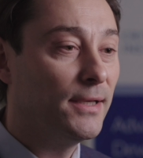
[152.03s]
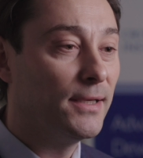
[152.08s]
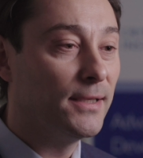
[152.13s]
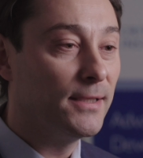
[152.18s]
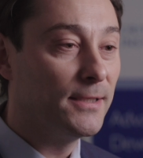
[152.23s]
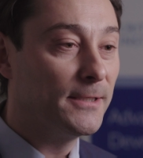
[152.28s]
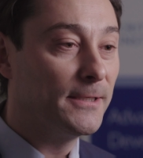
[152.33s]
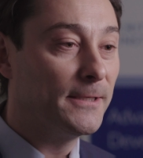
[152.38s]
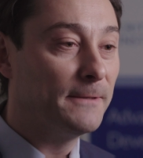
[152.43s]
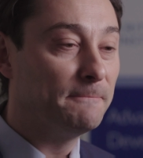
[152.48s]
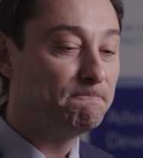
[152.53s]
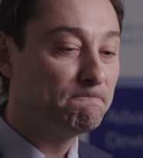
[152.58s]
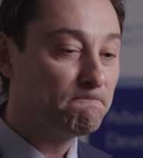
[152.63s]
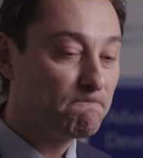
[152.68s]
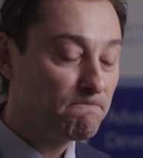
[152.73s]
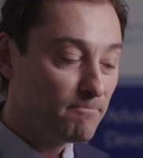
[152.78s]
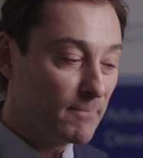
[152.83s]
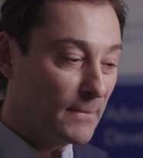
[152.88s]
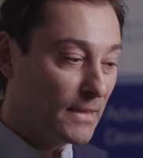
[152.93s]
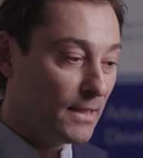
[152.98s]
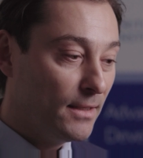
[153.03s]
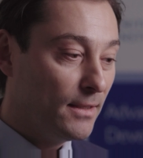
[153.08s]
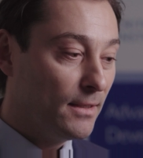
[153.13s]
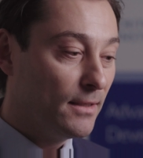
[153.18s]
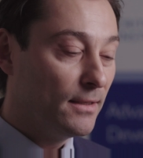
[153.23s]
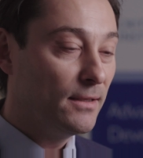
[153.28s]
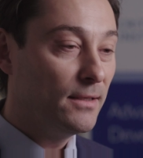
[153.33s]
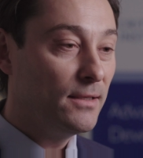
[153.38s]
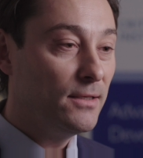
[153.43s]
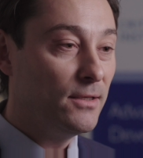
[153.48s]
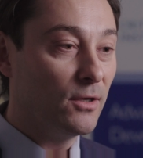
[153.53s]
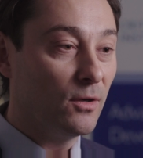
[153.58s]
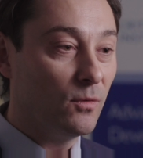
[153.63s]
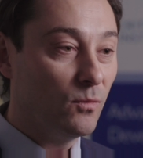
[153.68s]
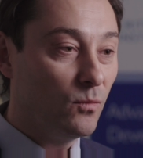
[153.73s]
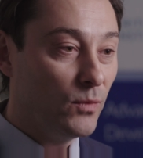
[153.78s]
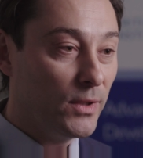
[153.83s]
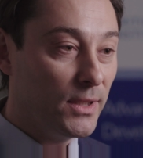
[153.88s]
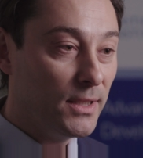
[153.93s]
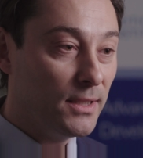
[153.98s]
And you
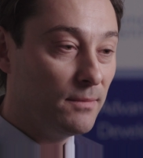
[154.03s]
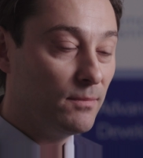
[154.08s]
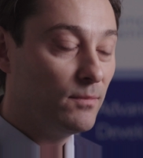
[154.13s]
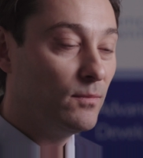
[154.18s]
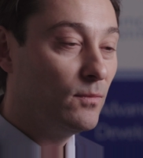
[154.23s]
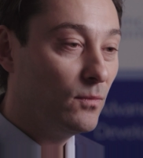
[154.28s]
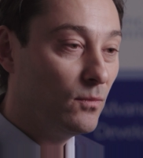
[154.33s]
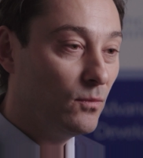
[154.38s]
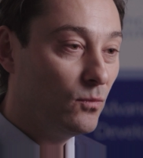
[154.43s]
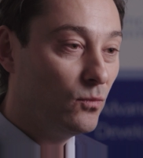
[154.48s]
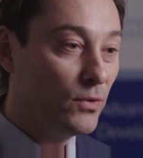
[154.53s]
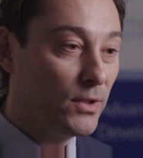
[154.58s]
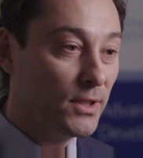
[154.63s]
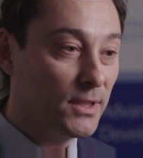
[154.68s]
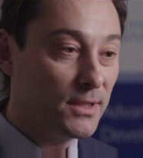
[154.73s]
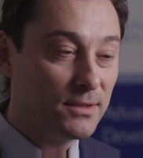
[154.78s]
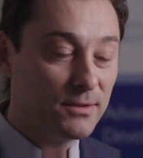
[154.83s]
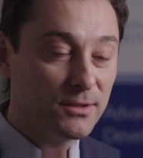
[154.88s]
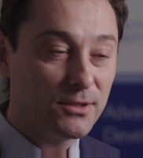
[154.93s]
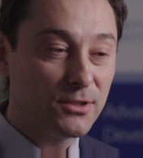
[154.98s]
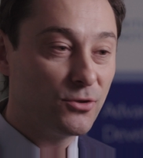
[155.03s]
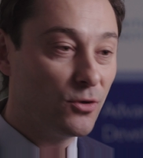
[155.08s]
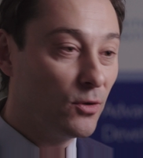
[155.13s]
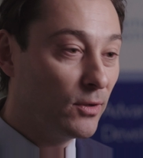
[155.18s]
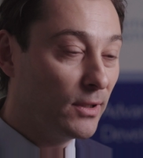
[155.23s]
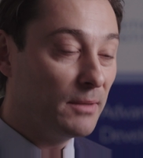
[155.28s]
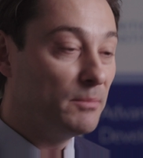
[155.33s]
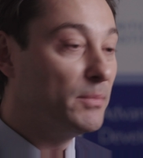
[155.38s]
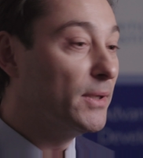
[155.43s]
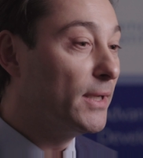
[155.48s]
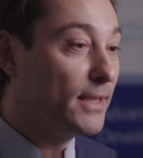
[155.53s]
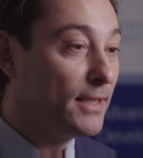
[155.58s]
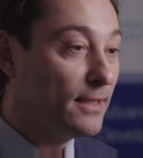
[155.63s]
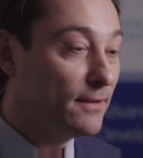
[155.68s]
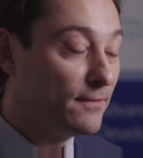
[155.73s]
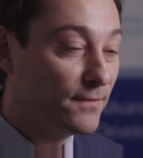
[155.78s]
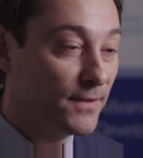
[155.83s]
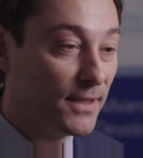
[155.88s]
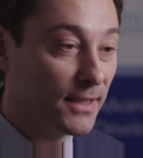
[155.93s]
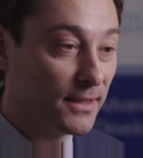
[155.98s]
know, we strongly
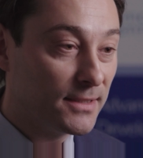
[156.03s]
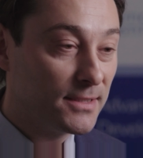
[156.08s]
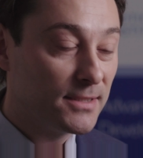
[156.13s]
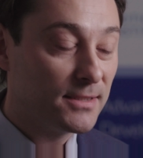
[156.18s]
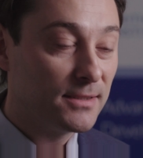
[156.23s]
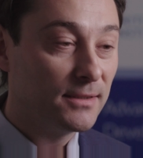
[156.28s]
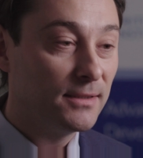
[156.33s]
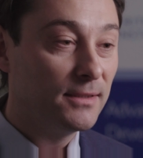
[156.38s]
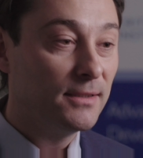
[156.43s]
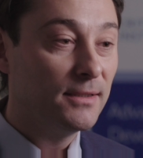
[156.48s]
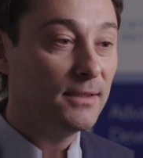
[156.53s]
believe that